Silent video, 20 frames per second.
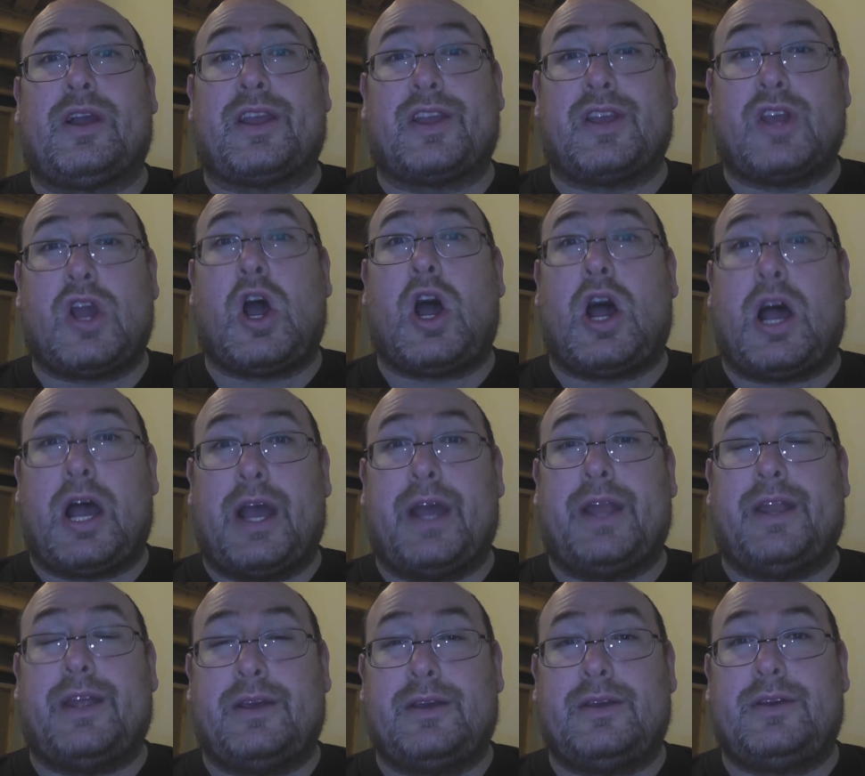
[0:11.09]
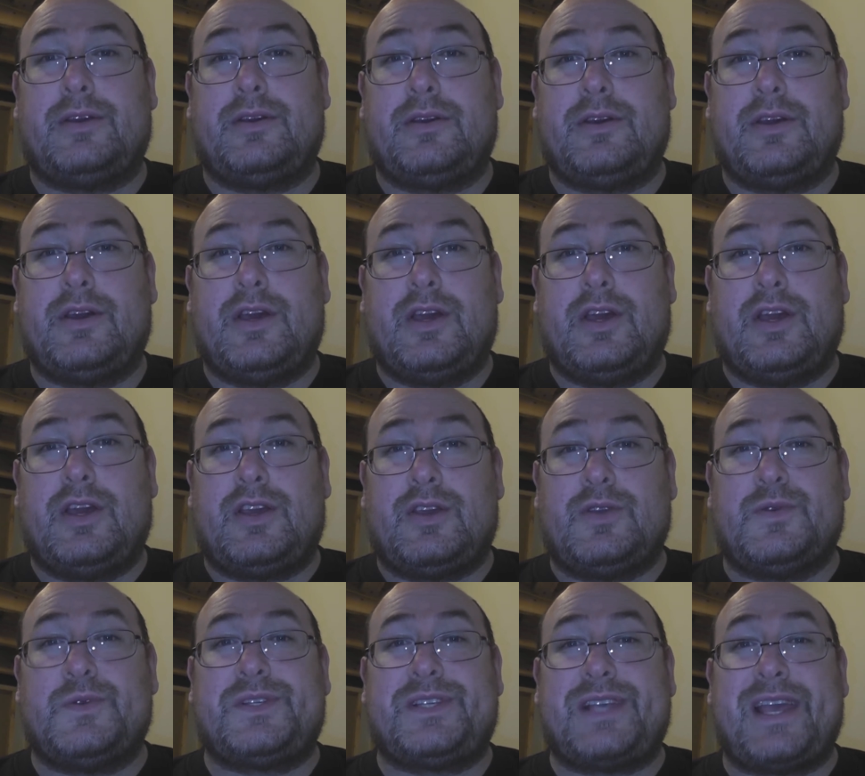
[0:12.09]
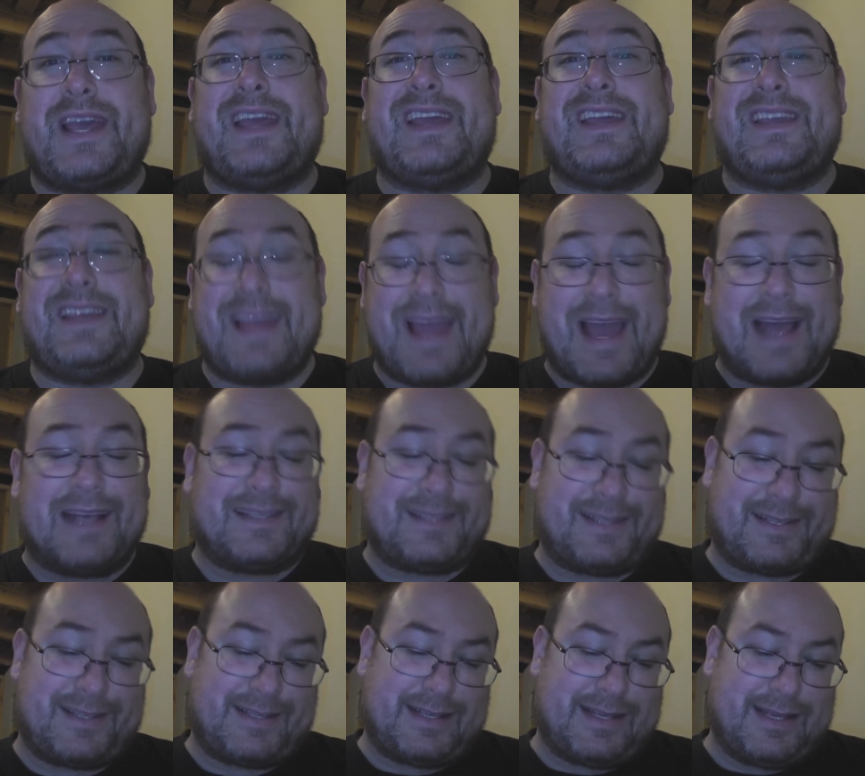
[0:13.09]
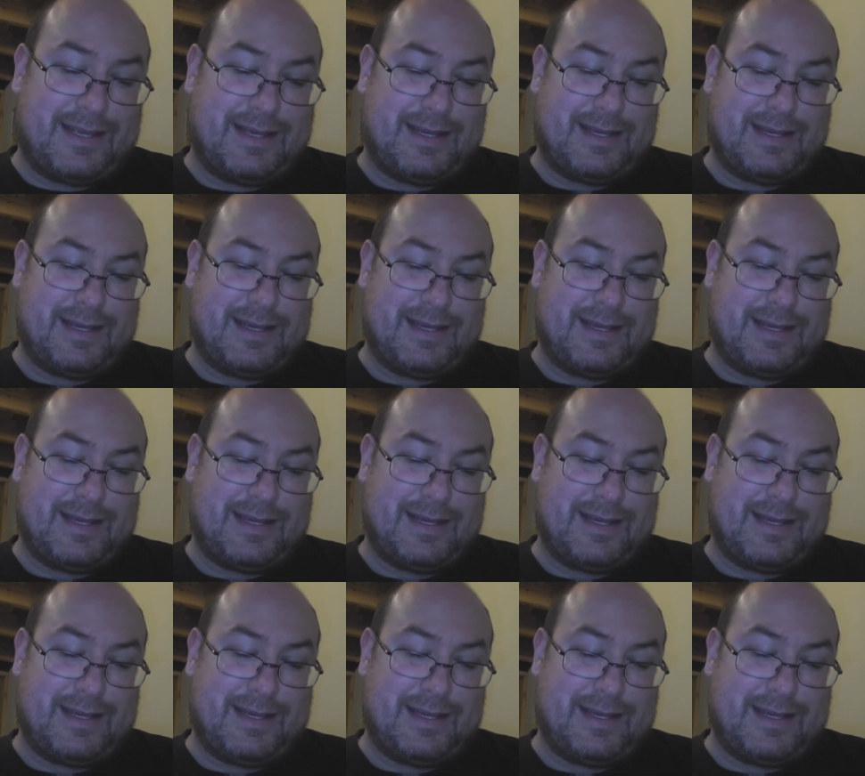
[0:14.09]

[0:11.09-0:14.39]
a god, you say yes.